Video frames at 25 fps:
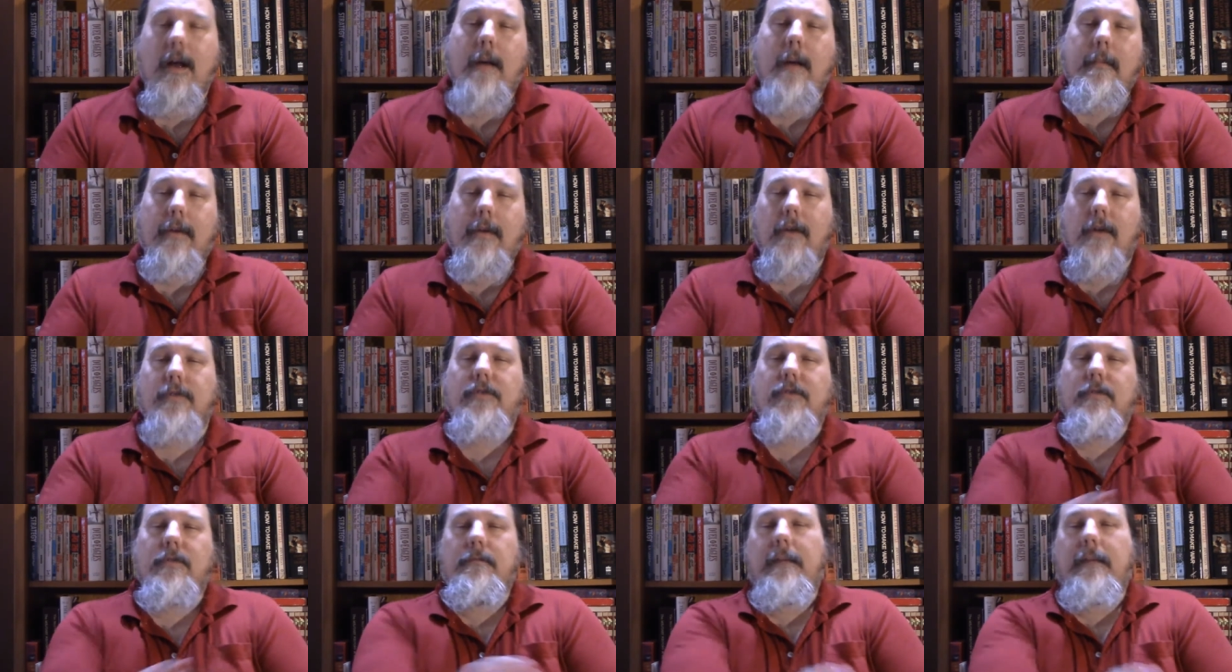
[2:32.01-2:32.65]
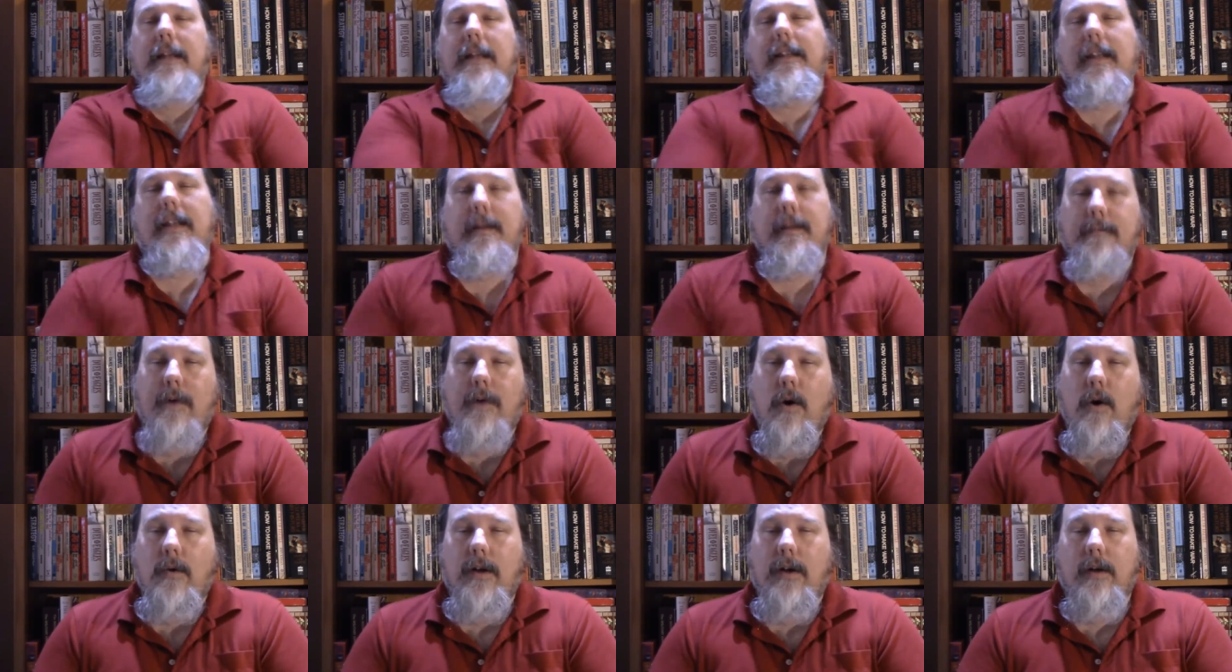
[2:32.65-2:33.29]
but also meet the
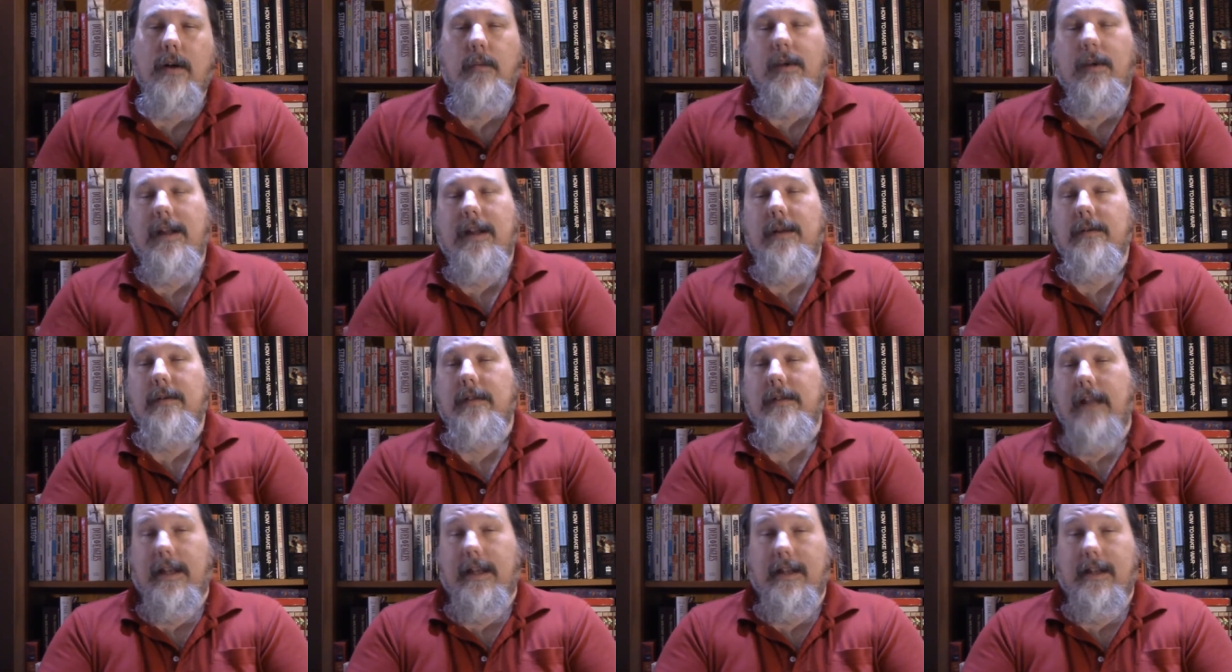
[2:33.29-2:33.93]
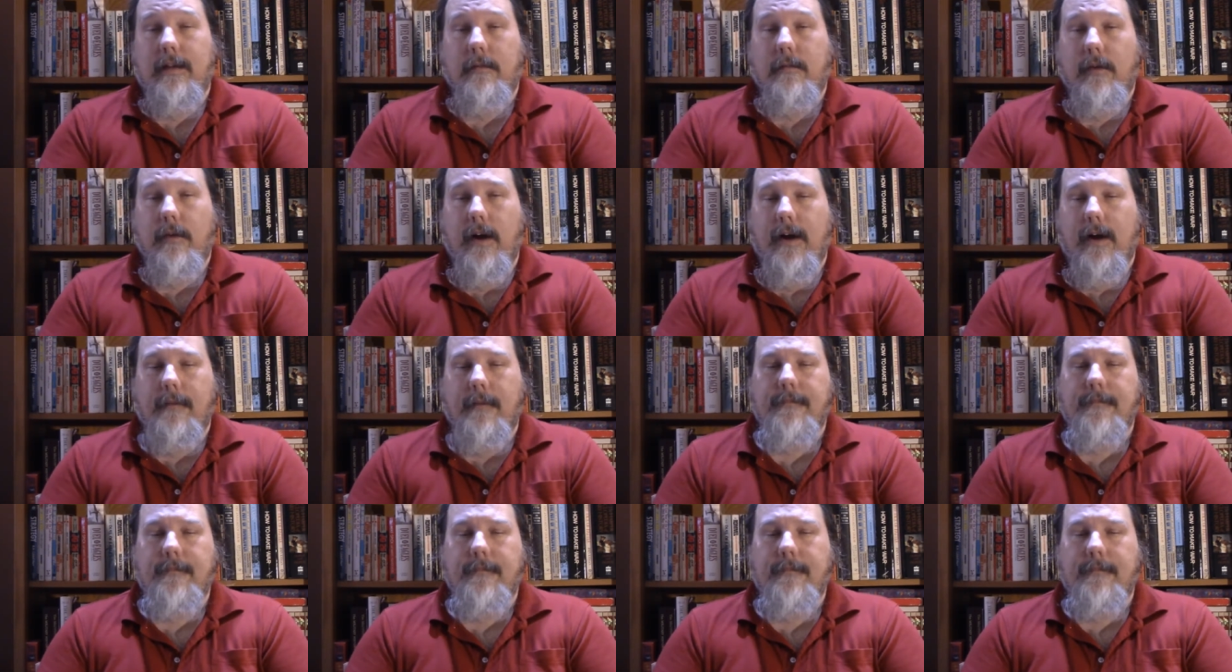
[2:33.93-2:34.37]
opponent and what he was likely to bring.